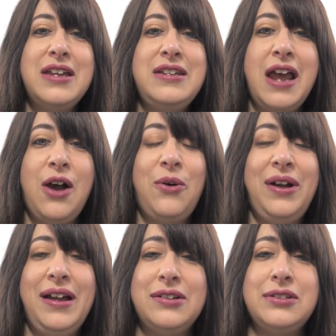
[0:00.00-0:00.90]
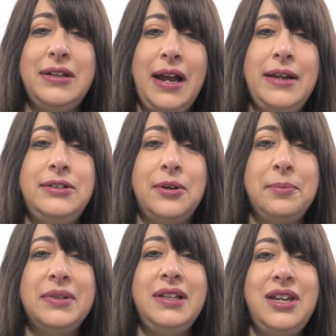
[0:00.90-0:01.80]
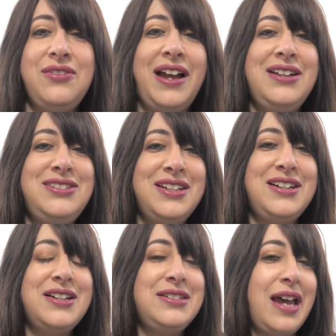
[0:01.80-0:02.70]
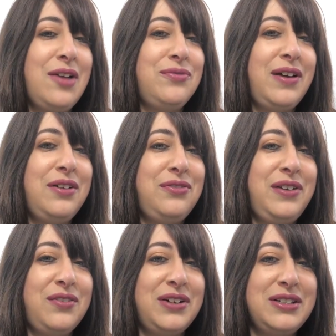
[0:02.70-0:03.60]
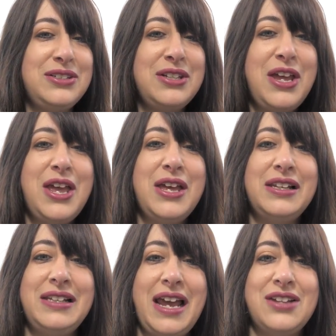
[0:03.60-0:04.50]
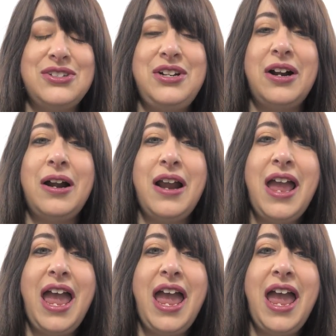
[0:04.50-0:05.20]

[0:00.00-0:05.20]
Now, actually, I don't believe I did a top 5 favorites last year,